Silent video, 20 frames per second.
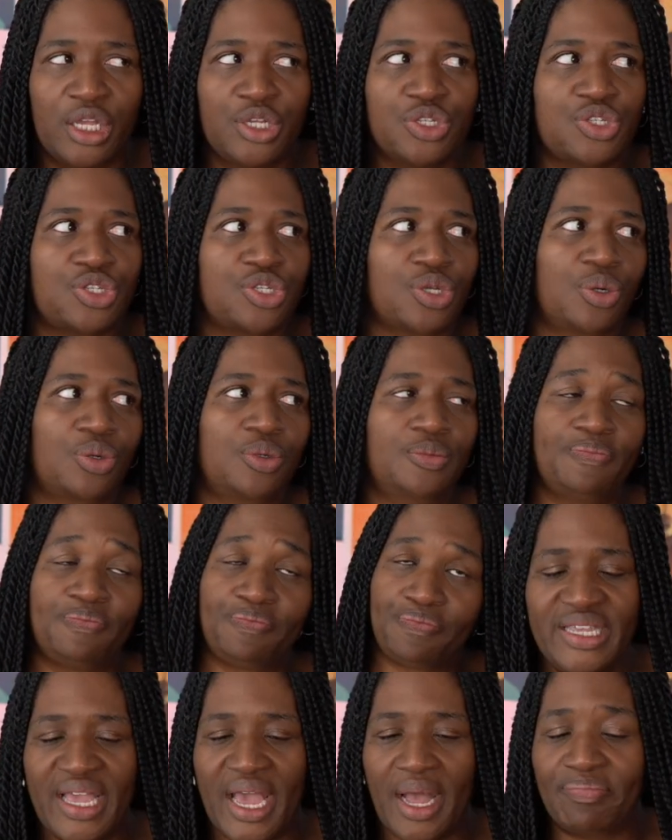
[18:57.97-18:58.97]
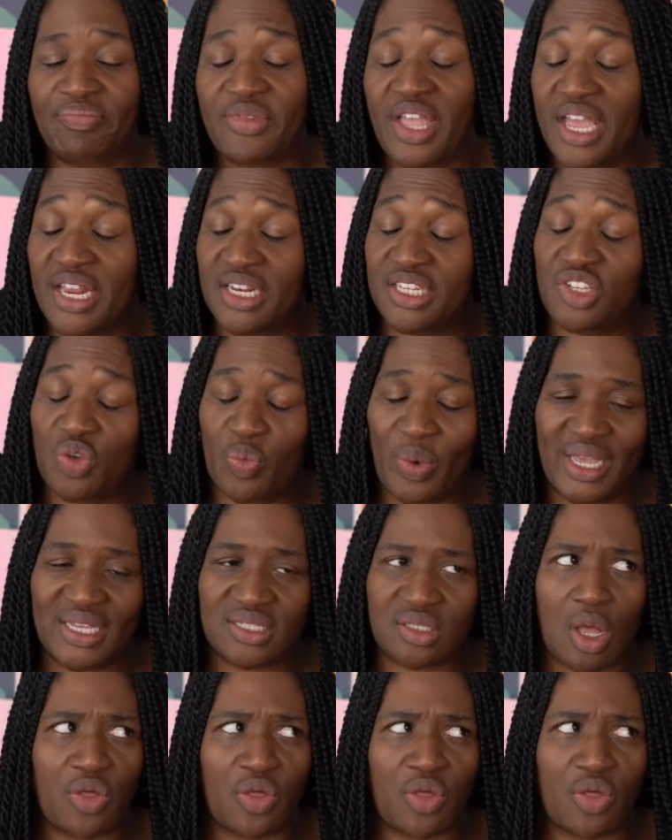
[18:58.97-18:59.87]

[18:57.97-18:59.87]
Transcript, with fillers: So yeah, and waits.